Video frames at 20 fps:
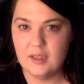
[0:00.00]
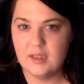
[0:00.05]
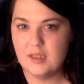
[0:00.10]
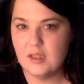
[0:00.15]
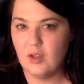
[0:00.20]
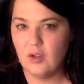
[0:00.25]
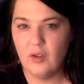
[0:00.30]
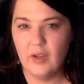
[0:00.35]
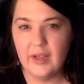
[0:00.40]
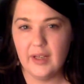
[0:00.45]

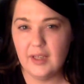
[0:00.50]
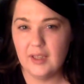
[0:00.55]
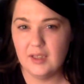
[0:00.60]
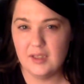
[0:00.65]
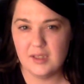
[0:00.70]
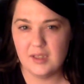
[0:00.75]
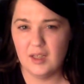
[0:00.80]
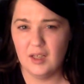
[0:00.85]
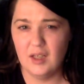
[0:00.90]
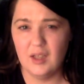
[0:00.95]
the
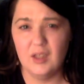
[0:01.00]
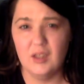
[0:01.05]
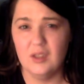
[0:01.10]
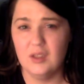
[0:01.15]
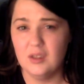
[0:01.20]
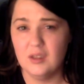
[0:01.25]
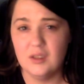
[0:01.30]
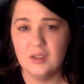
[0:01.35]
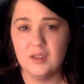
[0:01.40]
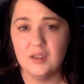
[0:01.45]
lighting's not
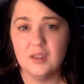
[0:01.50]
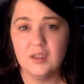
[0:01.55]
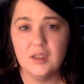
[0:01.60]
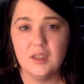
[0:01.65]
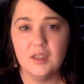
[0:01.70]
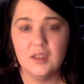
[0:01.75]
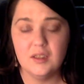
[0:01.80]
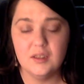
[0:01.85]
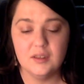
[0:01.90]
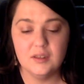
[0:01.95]
good,
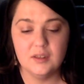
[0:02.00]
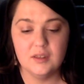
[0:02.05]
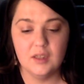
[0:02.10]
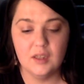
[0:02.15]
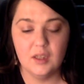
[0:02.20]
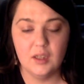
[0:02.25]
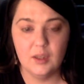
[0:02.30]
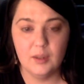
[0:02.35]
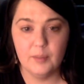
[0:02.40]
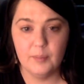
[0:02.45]
and
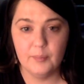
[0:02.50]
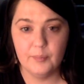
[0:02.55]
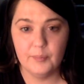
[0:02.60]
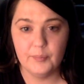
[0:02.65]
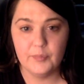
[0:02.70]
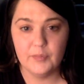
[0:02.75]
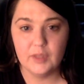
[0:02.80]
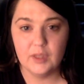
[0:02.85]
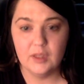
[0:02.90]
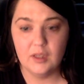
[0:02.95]

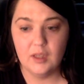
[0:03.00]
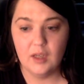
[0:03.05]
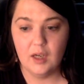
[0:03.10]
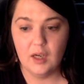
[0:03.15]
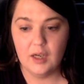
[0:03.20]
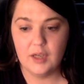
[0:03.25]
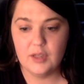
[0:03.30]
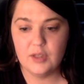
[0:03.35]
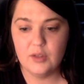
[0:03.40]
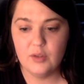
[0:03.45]

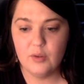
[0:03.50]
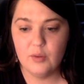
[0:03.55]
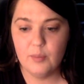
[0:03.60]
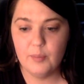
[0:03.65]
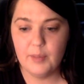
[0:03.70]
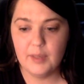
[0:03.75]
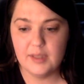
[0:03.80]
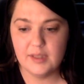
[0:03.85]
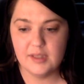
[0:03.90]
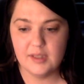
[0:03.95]
I do the
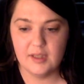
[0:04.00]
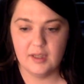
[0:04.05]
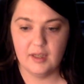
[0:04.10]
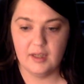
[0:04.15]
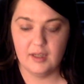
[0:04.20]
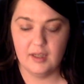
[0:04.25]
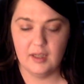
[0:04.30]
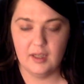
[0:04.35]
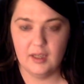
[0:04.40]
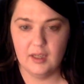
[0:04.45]
best that I
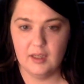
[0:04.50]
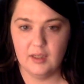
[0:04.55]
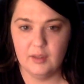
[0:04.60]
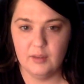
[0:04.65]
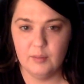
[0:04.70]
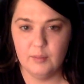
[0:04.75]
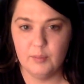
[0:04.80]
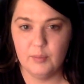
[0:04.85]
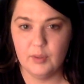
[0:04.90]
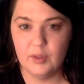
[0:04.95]

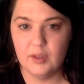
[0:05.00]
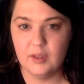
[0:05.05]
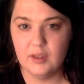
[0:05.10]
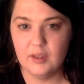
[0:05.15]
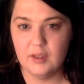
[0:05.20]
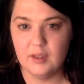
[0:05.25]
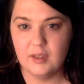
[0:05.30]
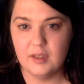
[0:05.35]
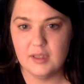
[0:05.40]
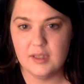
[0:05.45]
can, but
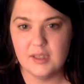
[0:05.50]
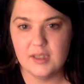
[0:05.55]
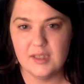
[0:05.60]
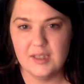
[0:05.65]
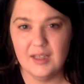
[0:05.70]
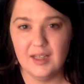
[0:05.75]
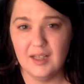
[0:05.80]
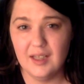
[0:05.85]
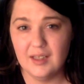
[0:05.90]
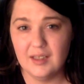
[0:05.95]
it's
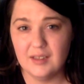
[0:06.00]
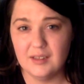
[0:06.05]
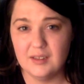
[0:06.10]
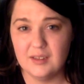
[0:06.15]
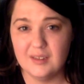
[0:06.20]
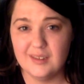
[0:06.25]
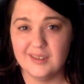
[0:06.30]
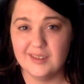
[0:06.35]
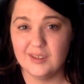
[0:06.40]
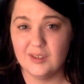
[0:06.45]
not
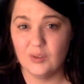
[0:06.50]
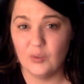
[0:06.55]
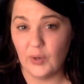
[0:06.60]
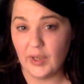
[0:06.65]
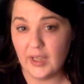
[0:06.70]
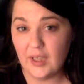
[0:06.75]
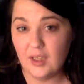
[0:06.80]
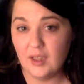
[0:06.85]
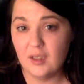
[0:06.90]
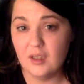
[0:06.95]

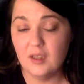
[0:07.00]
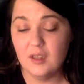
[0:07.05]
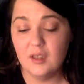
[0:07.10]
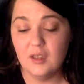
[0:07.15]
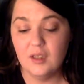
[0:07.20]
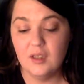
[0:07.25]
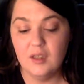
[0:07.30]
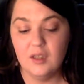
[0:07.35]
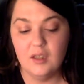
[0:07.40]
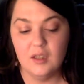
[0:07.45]
great.
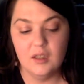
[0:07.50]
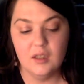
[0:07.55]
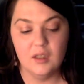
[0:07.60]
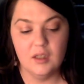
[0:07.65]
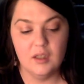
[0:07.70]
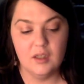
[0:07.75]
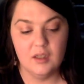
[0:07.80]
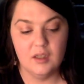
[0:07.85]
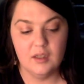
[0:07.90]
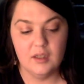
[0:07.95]

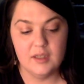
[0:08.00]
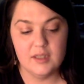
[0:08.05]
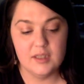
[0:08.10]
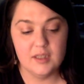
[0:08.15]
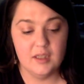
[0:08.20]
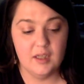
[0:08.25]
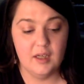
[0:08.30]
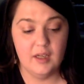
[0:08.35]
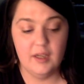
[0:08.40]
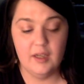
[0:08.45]
It's
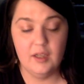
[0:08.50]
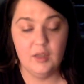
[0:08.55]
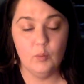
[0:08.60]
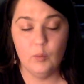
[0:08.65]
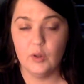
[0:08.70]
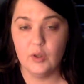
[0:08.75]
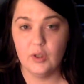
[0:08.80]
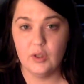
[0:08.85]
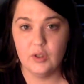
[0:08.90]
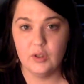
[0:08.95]
not
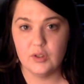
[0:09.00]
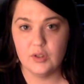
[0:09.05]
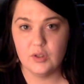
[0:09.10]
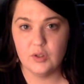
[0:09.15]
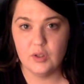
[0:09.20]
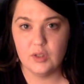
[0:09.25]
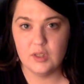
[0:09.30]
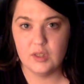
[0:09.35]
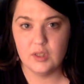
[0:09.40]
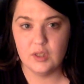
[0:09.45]
anywhere near as
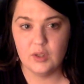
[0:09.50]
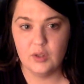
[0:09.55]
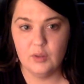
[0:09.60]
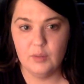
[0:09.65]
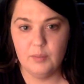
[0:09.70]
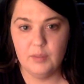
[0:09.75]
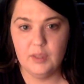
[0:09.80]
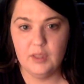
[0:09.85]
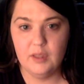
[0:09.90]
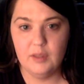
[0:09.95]
good as it
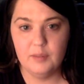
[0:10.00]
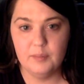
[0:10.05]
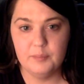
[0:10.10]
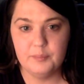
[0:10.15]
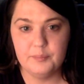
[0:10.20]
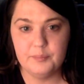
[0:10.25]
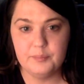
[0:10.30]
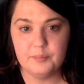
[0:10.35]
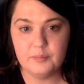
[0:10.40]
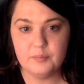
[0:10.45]
could be,
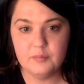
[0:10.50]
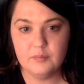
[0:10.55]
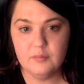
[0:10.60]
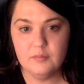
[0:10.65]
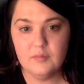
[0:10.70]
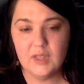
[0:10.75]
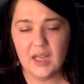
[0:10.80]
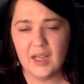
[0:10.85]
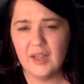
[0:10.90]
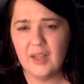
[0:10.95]

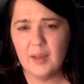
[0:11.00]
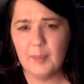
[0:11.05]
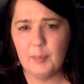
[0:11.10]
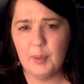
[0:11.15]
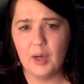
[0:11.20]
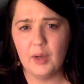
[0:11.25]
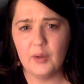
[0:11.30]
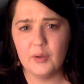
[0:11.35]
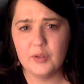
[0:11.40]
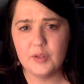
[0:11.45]
and that
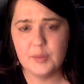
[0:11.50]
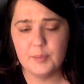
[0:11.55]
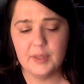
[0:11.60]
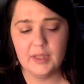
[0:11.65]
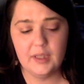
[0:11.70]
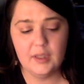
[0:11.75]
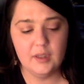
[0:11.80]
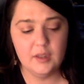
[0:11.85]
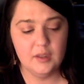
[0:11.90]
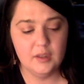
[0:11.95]
bothers
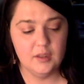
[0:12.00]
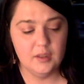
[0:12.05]
me.